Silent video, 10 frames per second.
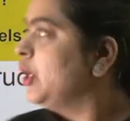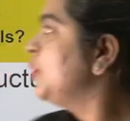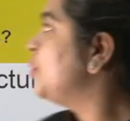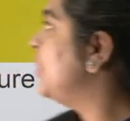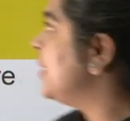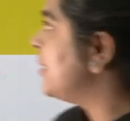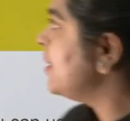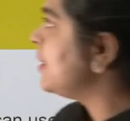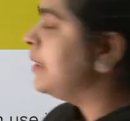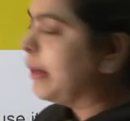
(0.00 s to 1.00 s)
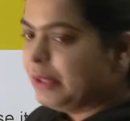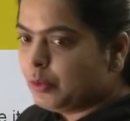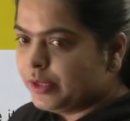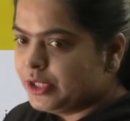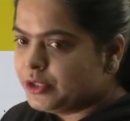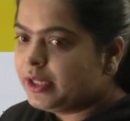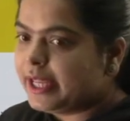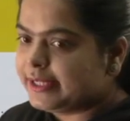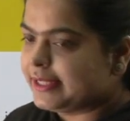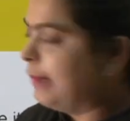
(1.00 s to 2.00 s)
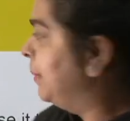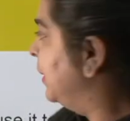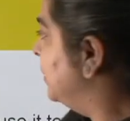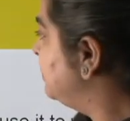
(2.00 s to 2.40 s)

So this is double question example.